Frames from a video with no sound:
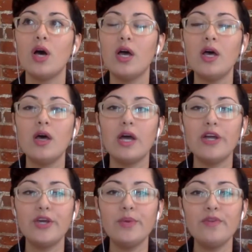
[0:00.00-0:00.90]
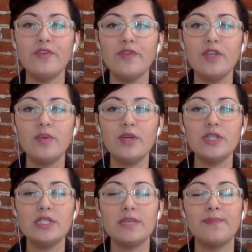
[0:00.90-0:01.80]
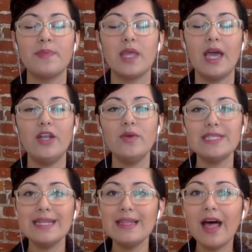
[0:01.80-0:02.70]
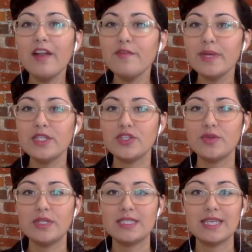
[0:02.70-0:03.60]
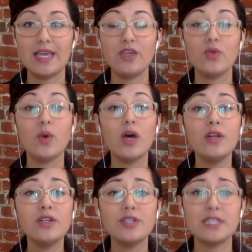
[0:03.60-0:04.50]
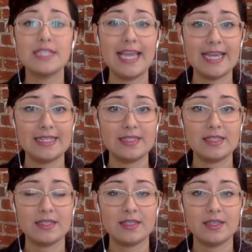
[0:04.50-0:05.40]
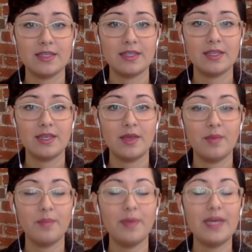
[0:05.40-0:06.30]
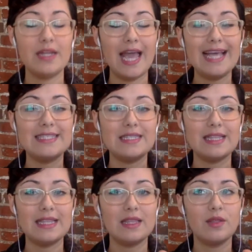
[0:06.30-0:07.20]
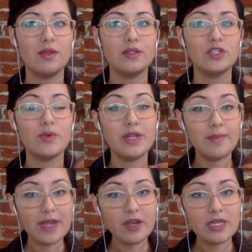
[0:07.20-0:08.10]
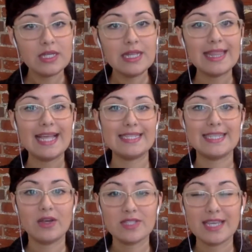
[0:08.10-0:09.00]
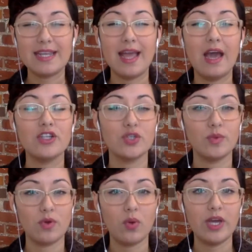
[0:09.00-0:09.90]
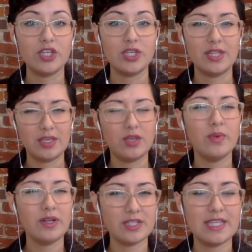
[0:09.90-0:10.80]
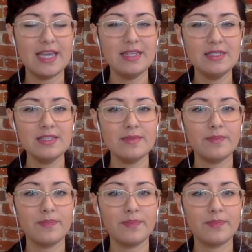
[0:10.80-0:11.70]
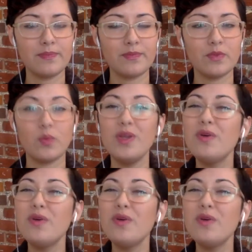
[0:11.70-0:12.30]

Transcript: A good one for filler words. I notice that a lot of my students say you understand, but as to an American, that sounds like an actual question. Like, you understand? We